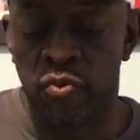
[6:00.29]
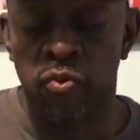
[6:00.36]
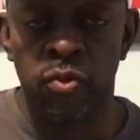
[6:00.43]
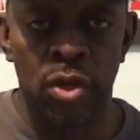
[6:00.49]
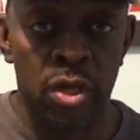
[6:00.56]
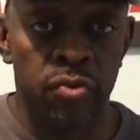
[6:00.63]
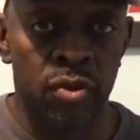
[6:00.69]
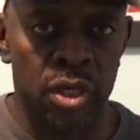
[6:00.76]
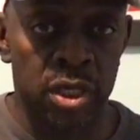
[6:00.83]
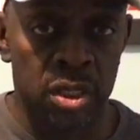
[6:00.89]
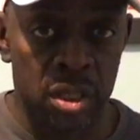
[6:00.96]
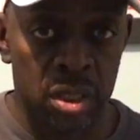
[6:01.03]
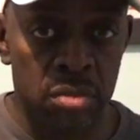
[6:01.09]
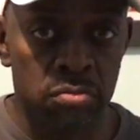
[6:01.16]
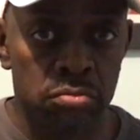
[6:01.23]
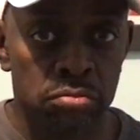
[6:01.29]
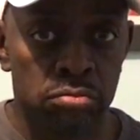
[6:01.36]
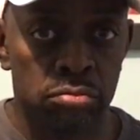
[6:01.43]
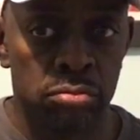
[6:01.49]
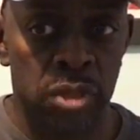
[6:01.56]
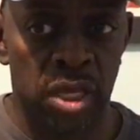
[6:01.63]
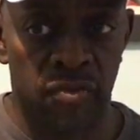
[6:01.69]
really, really good.
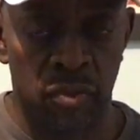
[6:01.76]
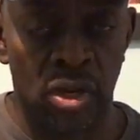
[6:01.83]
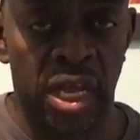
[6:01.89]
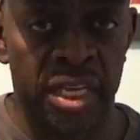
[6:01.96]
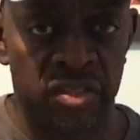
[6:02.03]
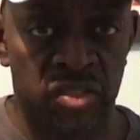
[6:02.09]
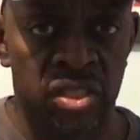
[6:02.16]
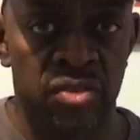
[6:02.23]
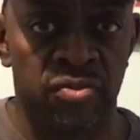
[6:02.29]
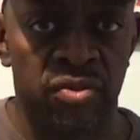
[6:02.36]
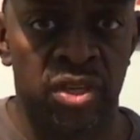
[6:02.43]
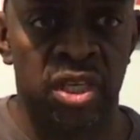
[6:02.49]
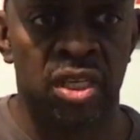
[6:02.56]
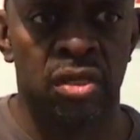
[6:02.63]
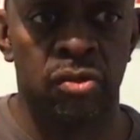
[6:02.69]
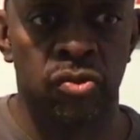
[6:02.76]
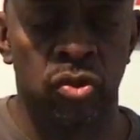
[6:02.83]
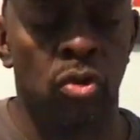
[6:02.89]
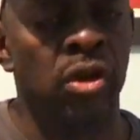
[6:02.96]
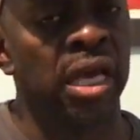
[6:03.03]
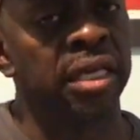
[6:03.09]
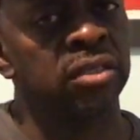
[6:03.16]
If you like Zinfandels
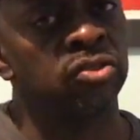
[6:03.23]
or like to